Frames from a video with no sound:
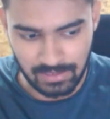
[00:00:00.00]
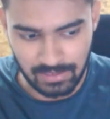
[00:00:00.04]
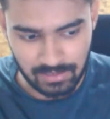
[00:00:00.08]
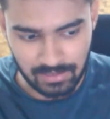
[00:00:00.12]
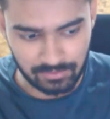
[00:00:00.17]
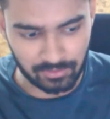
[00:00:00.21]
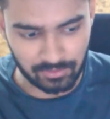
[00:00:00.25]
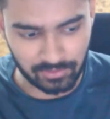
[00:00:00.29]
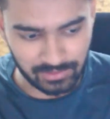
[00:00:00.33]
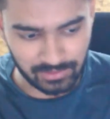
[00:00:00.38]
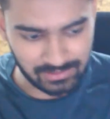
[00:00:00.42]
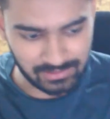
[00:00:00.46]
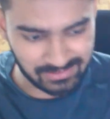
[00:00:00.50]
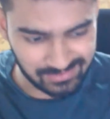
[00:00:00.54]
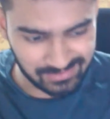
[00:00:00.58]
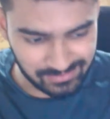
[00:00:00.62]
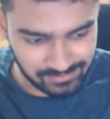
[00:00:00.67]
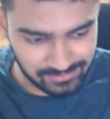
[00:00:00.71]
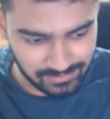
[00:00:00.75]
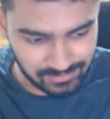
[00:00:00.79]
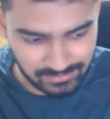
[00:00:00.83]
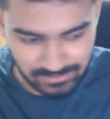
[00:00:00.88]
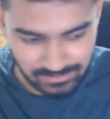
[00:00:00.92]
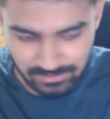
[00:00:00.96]
Now again, since
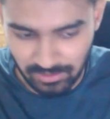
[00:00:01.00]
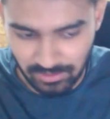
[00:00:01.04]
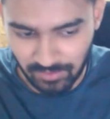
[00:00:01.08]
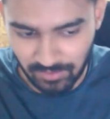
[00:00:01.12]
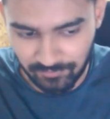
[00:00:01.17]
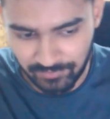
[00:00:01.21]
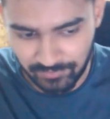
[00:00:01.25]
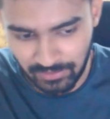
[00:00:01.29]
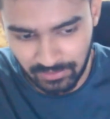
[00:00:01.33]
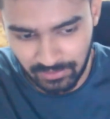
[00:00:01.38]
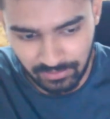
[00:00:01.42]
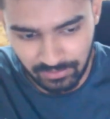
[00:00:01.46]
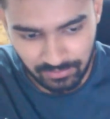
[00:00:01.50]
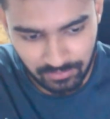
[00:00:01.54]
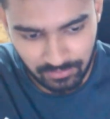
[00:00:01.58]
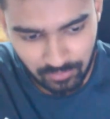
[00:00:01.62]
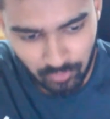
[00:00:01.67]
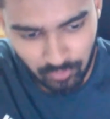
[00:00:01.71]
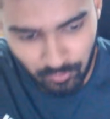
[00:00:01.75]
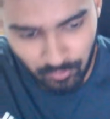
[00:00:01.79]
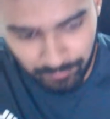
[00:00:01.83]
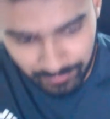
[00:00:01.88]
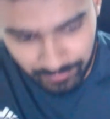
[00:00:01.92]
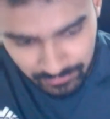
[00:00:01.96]
this is not filled,
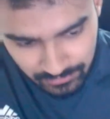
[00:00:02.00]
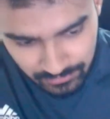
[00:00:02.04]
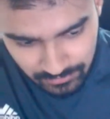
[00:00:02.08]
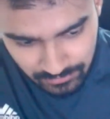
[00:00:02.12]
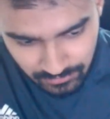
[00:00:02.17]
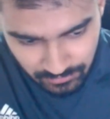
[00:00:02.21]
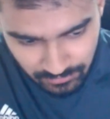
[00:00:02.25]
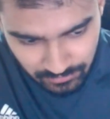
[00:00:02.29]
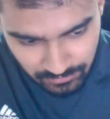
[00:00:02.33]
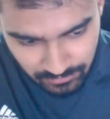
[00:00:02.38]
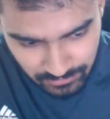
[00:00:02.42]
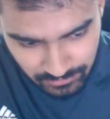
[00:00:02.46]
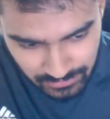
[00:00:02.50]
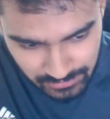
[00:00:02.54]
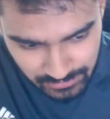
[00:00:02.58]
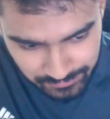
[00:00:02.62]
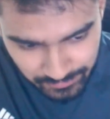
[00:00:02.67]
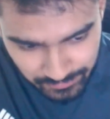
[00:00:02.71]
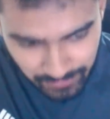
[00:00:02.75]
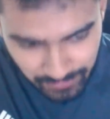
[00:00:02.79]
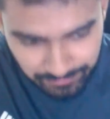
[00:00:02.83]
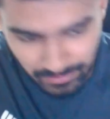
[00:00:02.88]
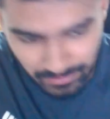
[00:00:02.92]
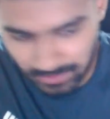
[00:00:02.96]
open this
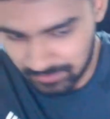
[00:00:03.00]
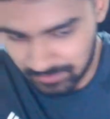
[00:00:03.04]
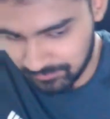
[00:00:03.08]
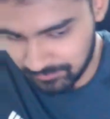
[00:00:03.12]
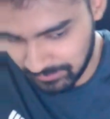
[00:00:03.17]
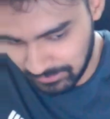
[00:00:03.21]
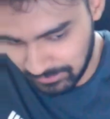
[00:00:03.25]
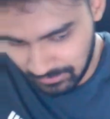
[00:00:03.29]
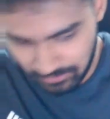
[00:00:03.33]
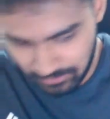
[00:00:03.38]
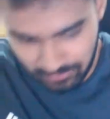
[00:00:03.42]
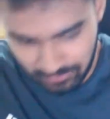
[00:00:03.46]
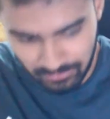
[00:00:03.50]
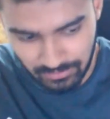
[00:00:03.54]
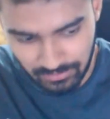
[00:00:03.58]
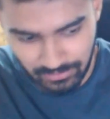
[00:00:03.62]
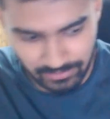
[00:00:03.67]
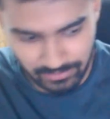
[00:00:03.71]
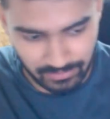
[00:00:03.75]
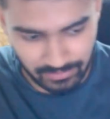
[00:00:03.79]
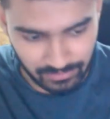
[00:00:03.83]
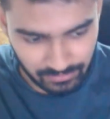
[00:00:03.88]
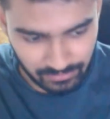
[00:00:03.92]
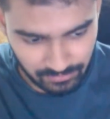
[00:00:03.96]
pipe as well.
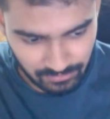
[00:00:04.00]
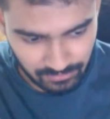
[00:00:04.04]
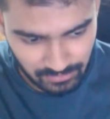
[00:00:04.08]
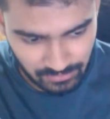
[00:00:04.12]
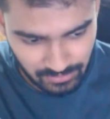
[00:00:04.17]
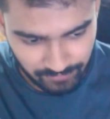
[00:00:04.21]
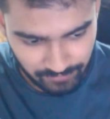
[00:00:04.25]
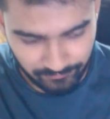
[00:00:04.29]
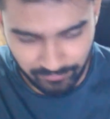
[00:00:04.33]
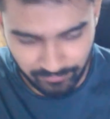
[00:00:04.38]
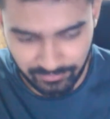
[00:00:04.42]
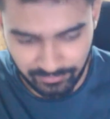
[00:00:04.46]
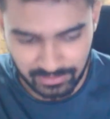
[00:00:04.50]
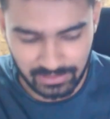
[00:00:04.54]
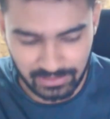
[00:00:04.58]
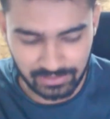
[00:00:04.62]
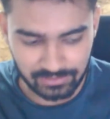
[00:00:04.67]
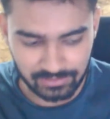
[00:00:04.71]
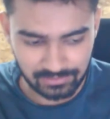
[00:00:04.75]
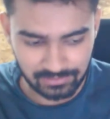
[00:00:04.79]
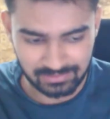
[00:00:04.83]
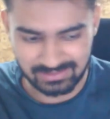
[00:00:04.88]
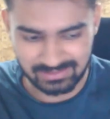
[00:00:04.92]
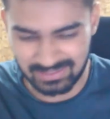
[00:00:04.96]
Again, we will
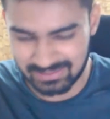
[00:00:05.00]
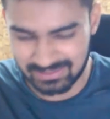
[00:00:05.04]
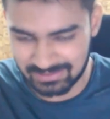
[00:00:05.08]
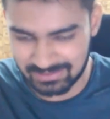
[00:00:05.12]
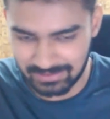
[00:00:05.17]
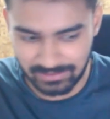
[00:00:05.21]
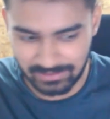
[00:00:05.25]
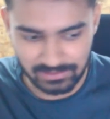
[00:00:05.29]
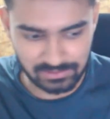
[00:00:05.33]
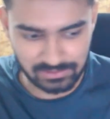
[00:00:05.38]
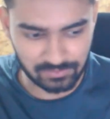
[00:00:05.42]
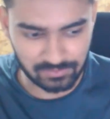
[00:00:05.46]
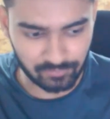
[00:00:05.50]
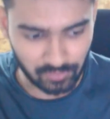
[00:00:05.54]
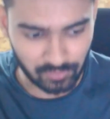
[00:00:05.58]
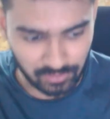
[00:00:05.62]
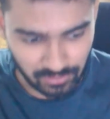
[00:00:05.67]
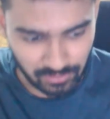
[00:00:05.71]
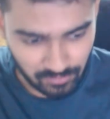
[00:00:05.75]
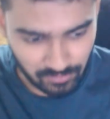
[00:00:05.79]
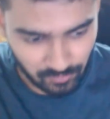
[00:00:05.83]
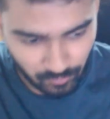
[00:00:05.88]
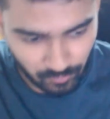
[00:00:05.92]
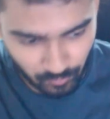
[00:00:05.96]
get 6 liters of
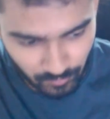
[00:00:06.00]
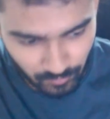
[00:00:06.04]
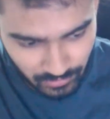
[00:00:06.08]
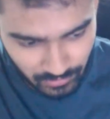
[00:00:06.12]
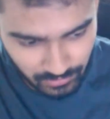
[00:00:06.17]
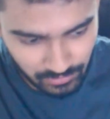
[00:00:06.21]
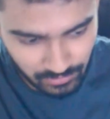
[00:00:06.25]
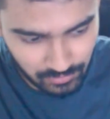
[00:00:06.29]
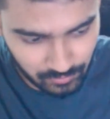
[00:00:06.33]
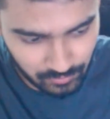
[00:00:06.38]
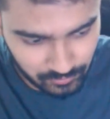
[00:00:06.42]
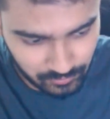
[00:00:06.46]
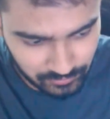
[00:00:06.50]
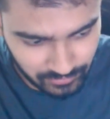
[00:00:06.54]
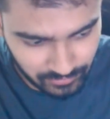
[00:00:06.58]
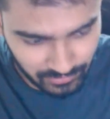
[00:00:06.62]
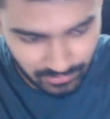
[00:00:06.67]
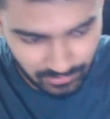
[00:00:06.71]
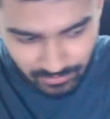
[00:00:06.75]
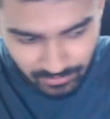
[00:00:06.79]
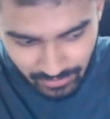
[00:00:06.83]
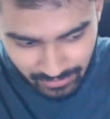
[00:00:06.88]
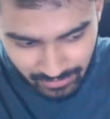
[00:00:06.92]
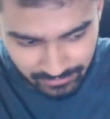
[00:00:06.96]
water, 1, 2,
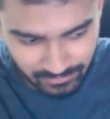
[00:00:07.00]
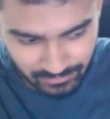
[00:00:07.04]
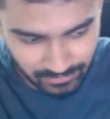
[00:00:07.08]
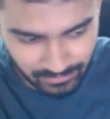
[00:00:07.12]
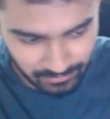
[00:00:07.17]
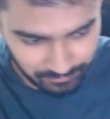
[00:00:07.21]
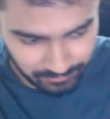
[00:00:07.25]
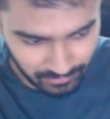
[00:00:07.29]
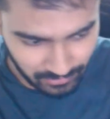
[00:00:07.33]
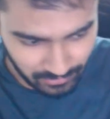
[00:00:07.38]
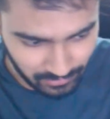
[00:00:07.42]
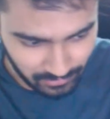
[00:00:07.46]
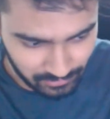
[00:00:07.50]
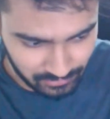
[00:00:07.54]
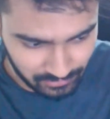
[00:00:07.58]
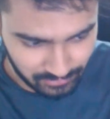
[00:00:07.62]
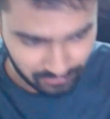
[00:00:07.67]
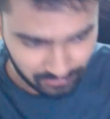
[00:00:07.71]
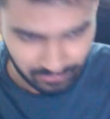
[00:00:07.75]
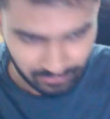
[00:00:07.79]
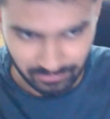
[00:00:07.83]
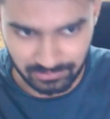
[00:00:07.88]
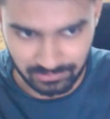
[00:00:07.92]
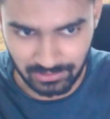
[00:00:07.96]
3, and the remaining
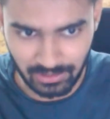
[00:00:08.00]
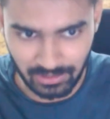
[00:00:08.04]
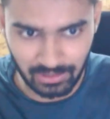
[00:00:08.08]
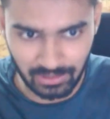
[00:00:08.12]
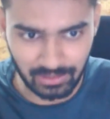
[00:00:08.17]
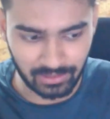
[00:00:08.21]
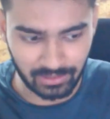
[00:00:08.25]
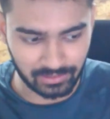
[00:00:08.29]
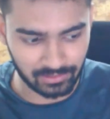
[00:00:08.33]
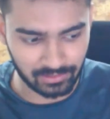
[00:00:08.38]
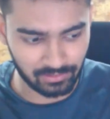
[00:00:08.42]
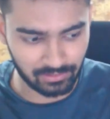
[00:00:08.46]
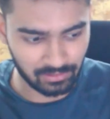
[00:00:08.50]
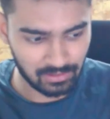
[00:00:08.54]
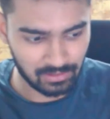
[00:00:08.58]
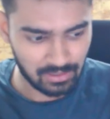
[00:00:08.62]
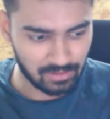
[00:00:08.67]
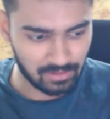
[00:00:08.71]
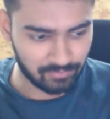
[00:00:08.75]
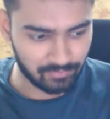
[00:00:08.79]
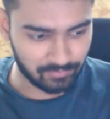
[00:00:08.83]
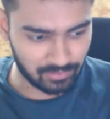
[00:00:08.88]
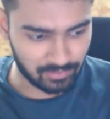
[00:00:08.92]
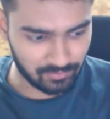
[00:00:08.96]
3 liter
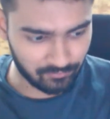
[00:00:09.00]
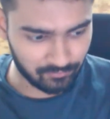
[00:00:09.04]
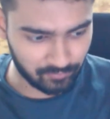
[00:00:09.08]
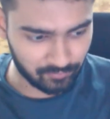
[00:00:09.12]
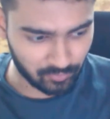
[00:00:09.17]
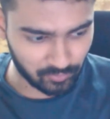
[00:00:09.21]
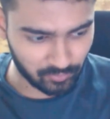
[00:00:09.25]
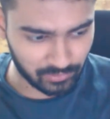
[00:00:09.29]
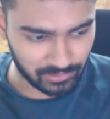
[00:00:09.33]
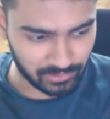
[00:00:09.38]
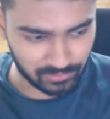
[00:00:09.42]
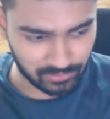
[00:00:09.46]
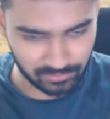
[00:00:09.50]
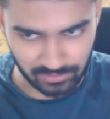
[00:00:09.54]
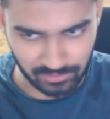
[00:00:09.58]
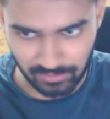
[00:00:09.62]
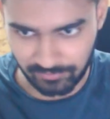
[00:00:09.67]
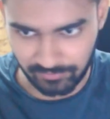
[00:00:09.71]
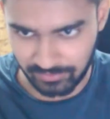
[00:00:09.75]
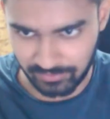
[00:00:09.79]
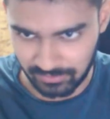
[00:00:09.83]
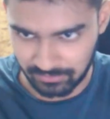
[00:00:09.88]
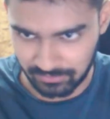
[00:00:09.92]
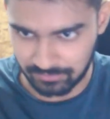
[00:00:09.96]
will flow into the
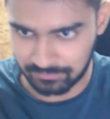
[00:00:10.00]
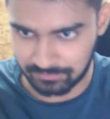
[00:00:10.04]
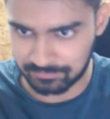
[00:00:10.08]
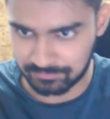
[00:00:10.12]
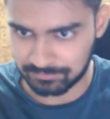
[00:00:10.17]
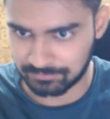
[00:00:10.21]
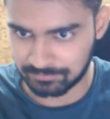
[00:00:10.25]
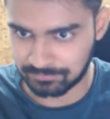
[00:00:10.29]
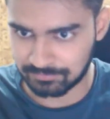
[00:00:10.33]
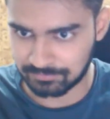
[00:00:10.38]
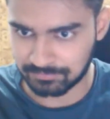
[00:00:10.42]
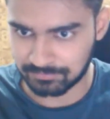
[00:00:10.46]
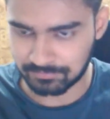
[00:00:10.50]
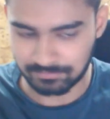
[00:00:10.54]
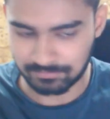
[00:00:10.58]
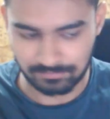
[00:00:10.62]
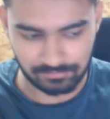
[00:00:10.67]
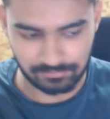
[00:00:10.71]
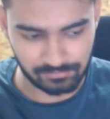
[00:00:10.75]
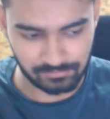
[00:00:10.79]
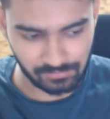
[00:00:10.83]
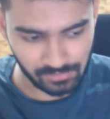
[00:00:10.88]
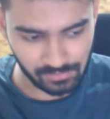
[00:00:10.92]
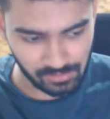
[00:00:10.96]
river.
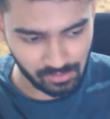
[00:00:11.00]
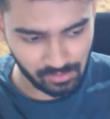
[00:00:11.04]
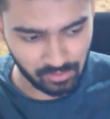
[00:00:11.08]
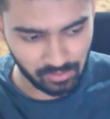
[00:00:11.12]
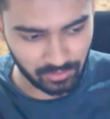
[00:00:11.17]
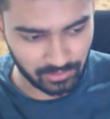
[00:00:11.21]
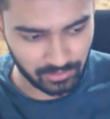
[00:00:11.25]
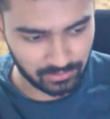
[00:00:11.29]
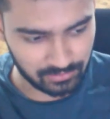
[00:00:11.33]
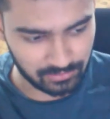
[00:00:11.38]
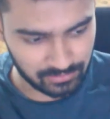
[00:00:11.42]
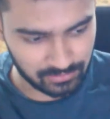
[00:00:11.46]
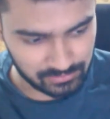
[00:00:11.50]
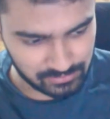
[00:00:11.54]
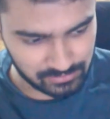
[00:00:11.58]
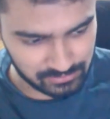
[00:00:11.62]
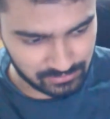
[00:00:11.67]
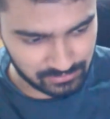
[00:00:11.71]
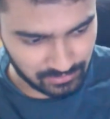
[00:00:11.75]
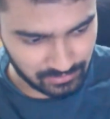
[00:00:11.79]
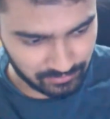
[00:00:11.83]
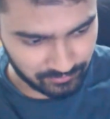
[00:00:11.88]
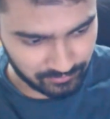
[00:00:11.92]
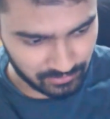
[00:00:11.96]
Okay, this is
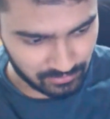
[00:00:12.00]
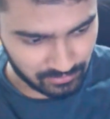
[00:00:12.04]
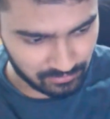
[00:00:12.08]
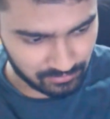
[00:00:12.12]
the river.